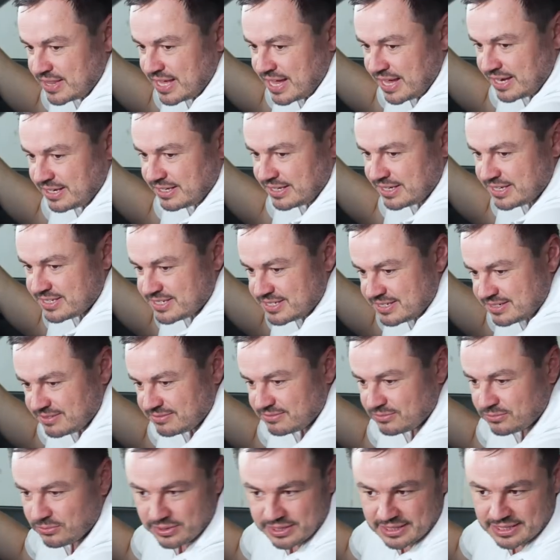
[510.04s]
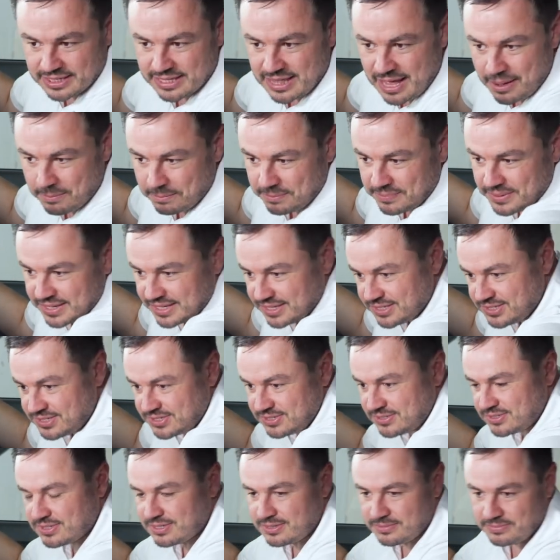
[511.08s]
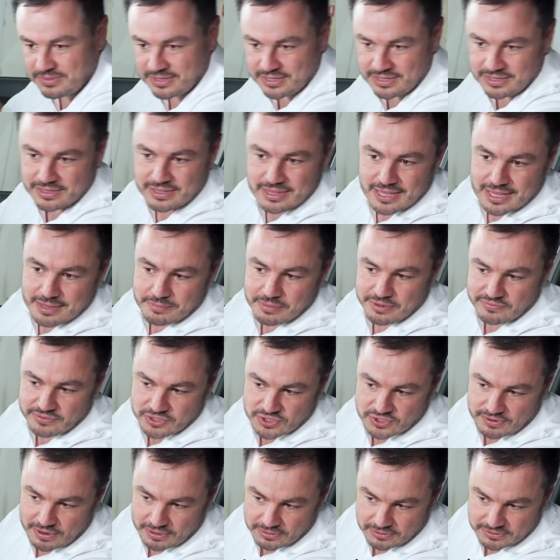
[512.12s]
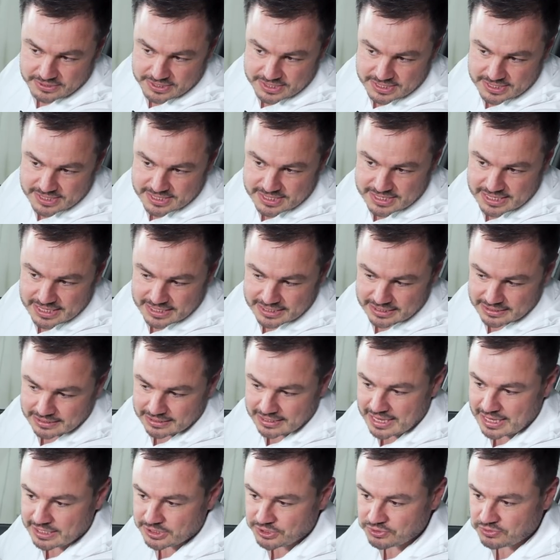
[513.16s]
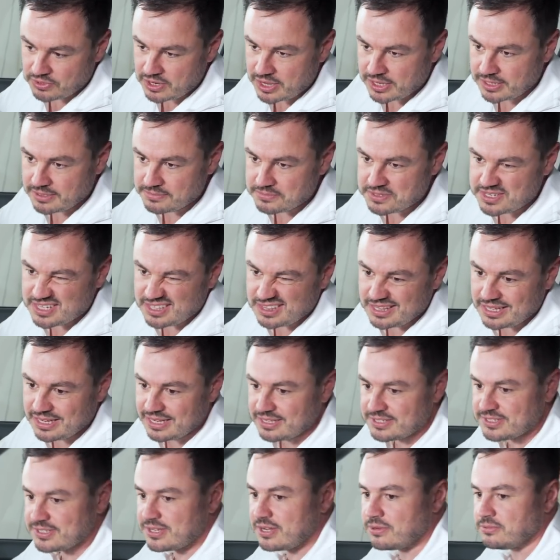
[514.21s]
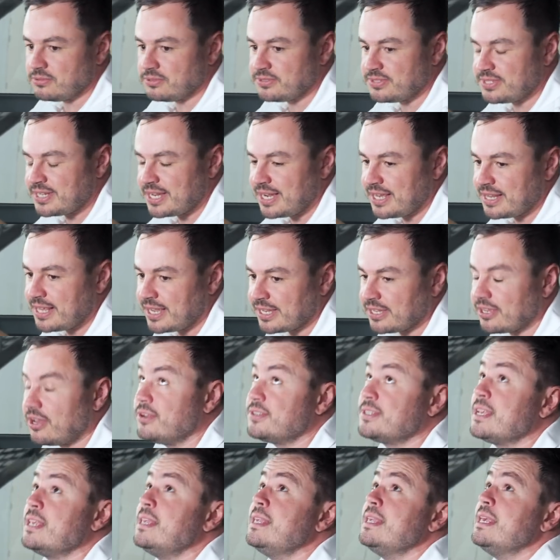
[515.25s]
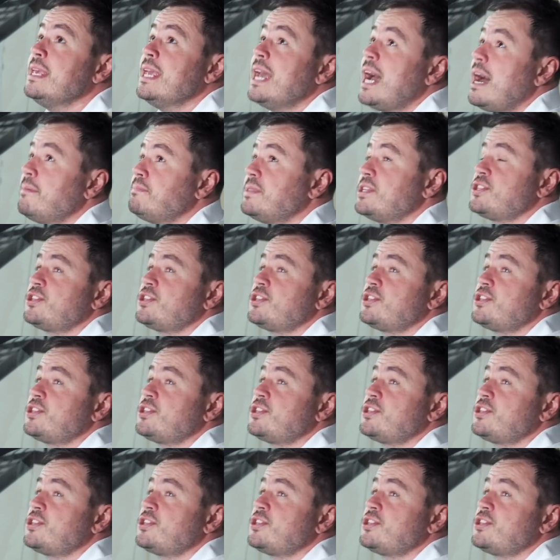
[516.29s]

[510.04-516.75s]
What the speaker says: that isn't really that big, so it's going to be a bit of a struggle to stick larger items in there. So we'll see how that goes. Up the